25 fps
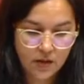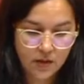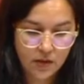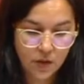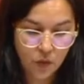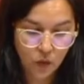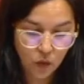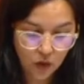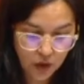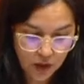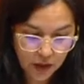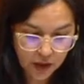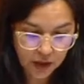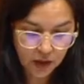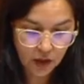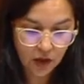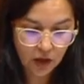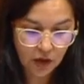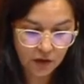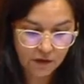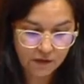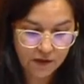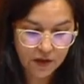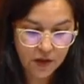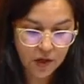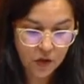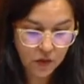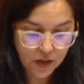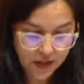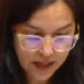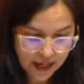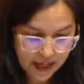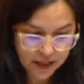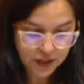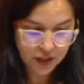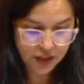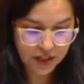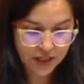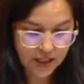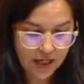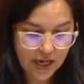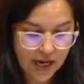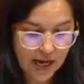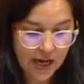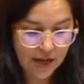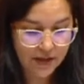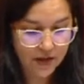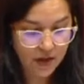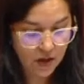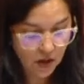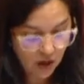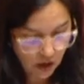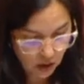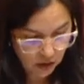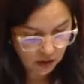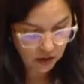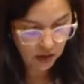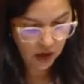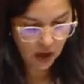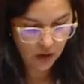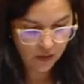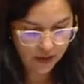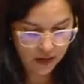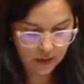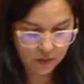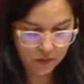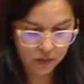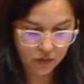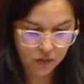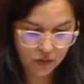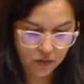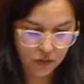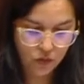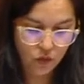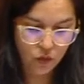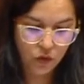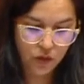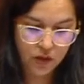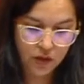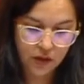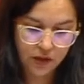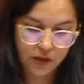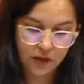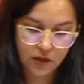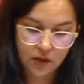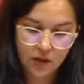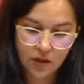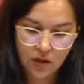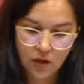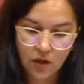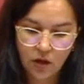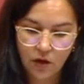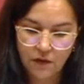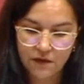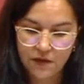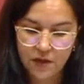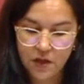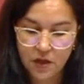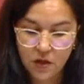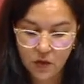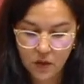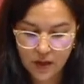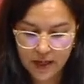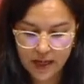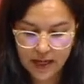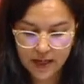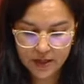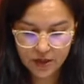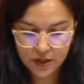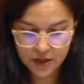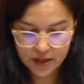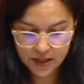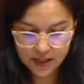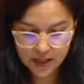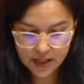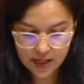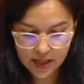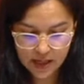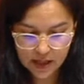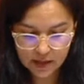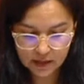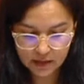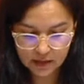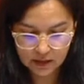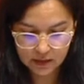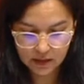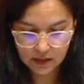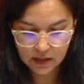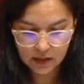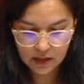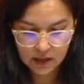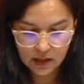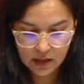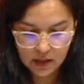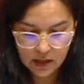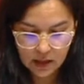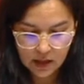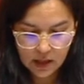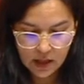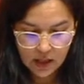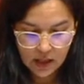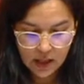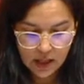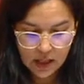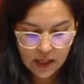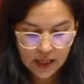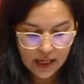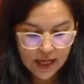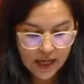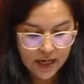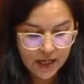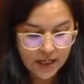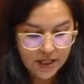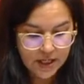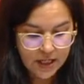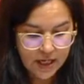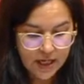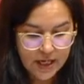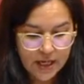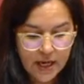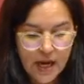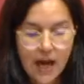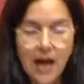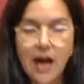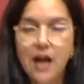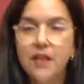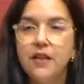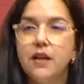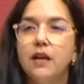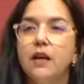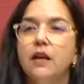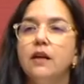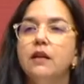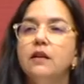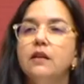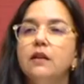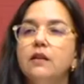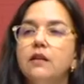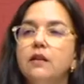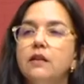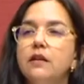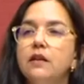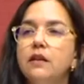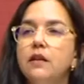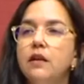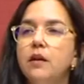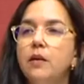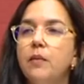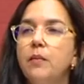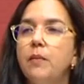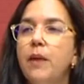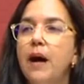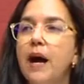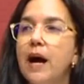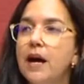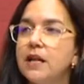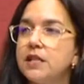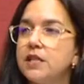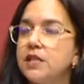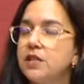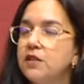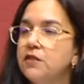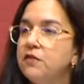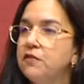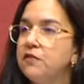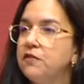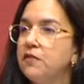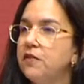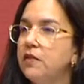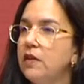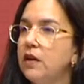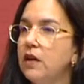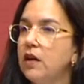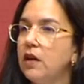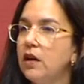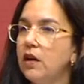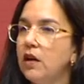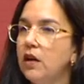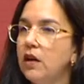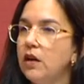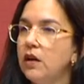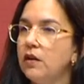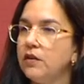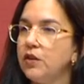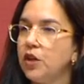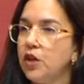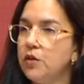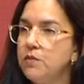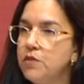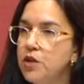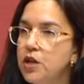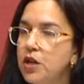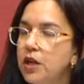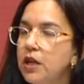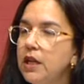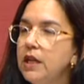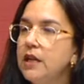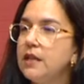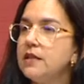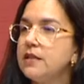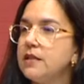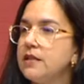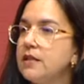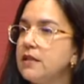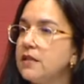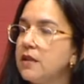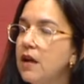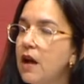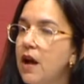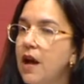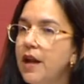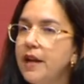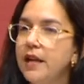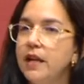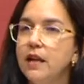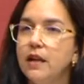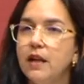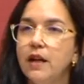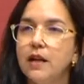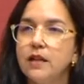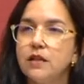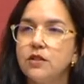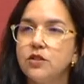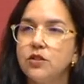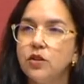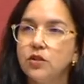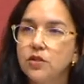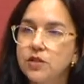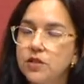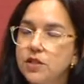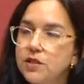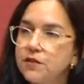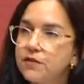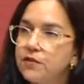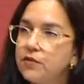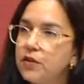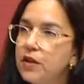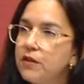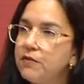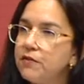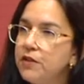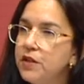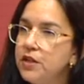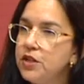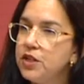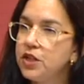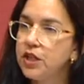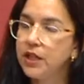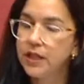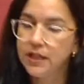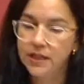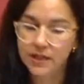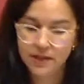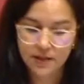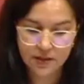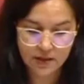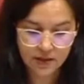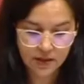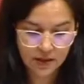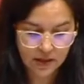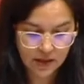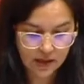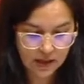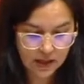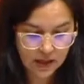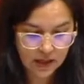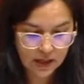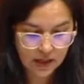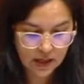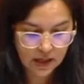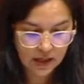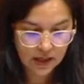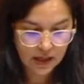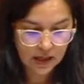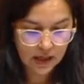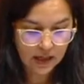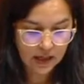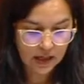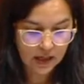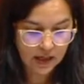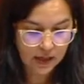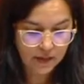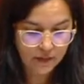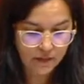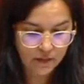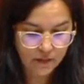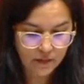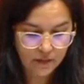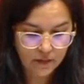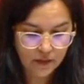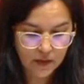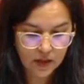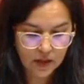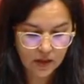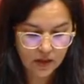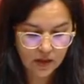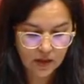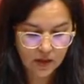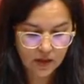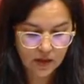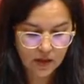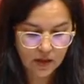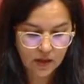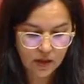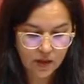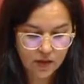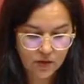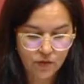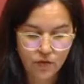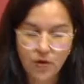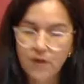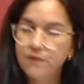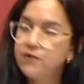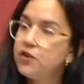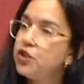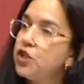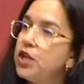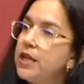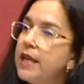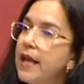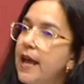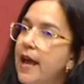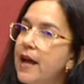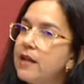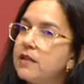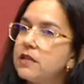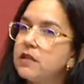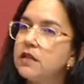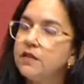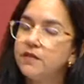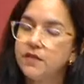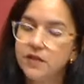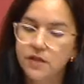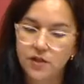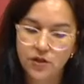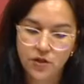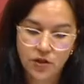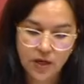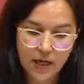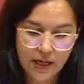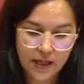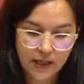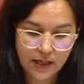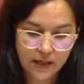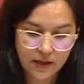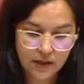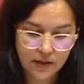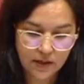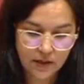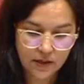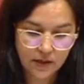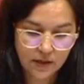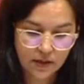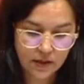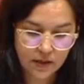The work of the UNHCR, the ongoing important work of the UNHCR. And indeed other parts of community and society like Doctors for Refugees, the Refugee Council of Australia,